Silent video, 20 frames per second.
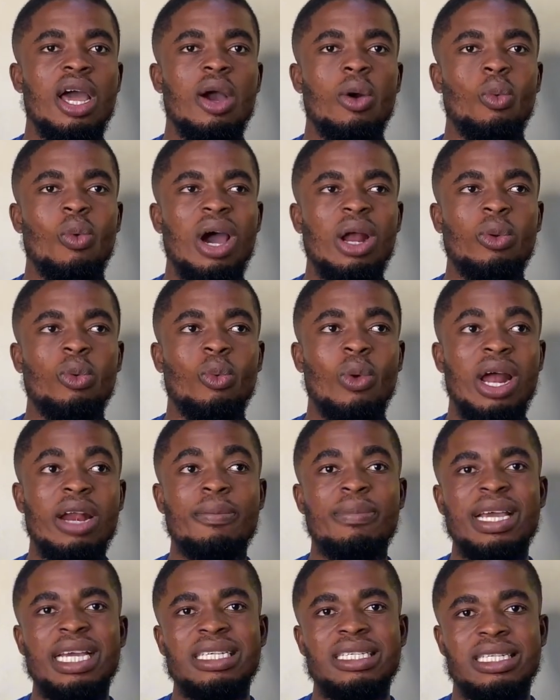1-1
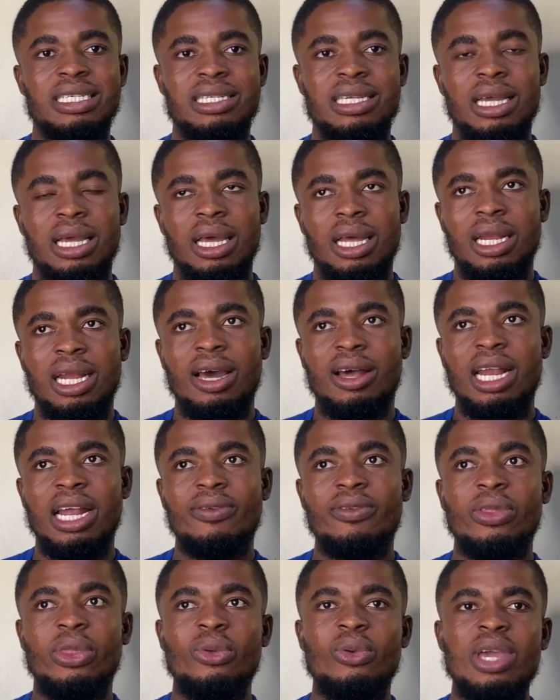basis. Now
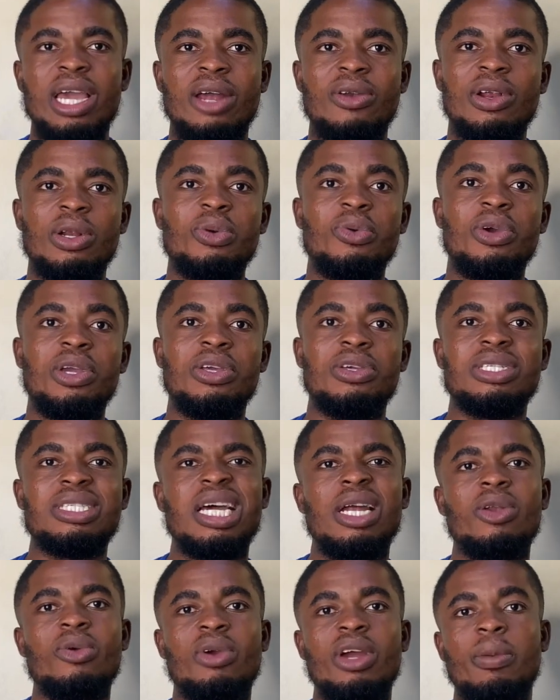level 300, you
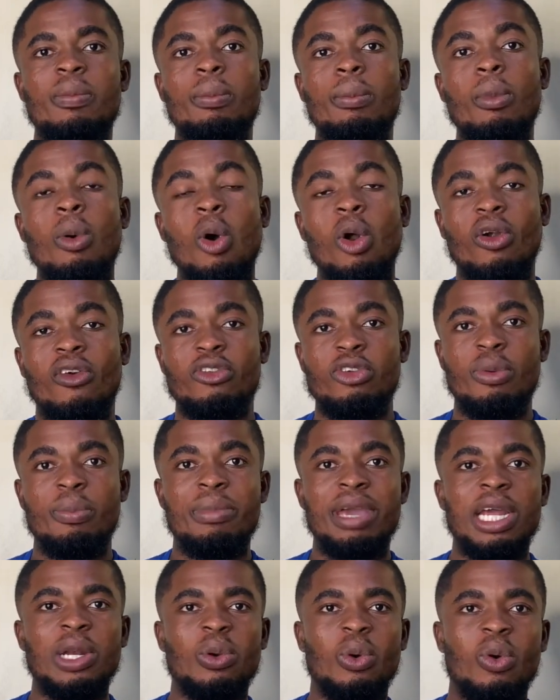start doing more of your
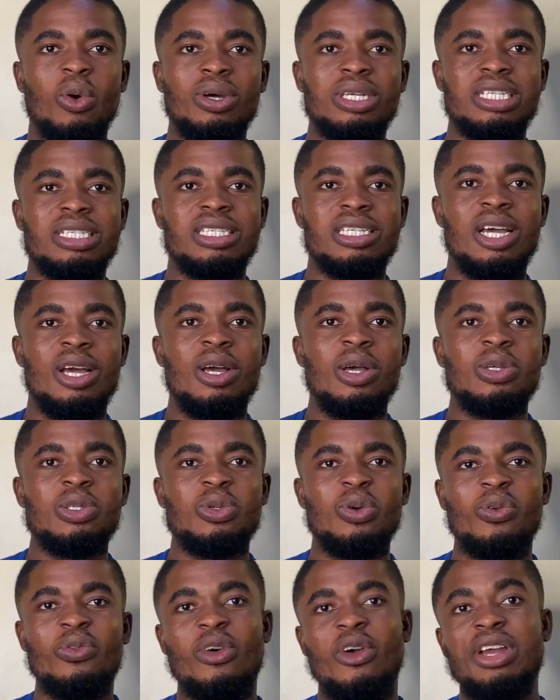main courses.
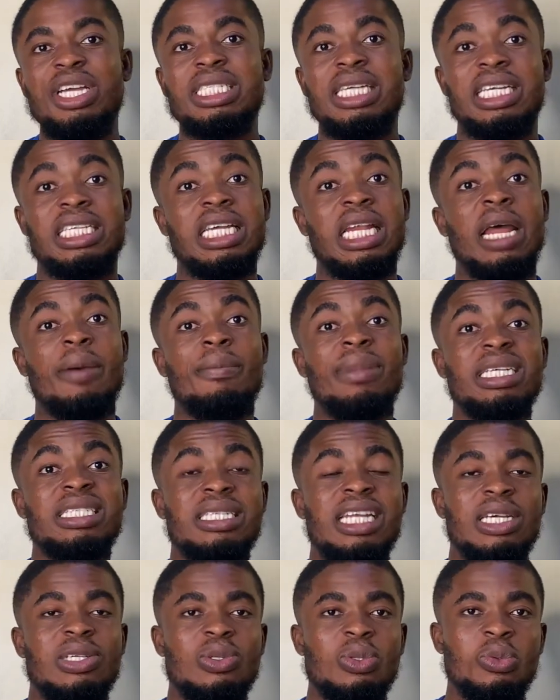So for instance, in the
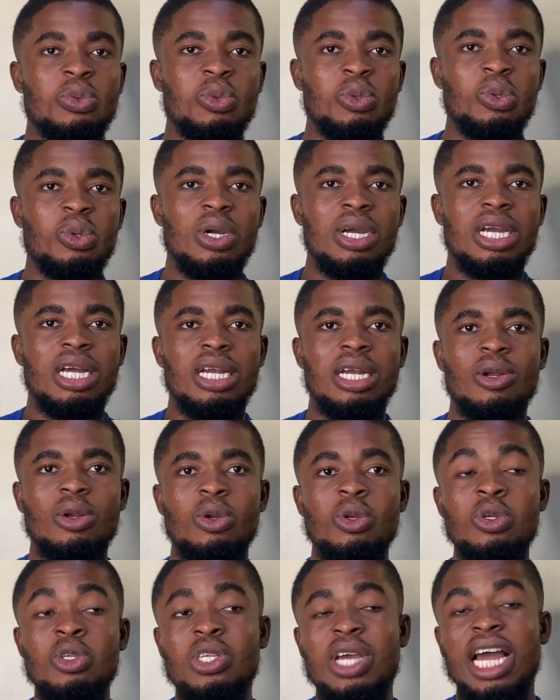business school,
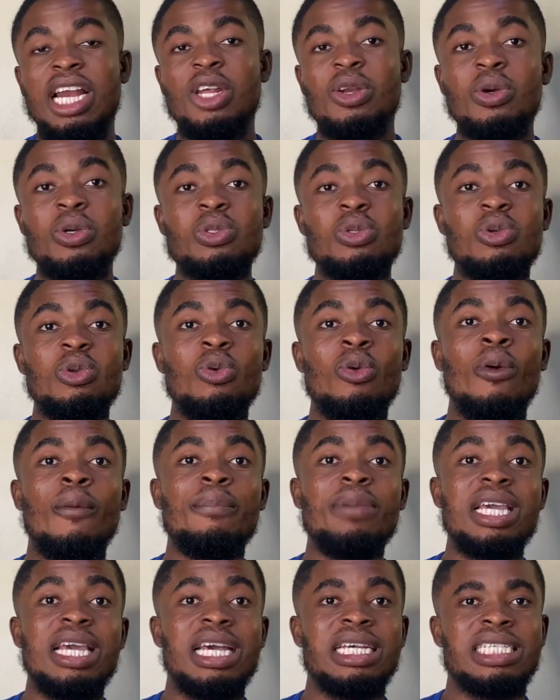usually those who do
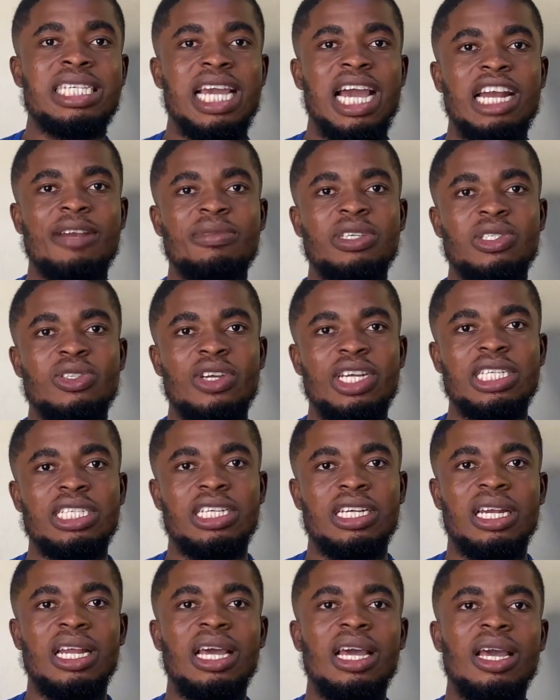BSc administration,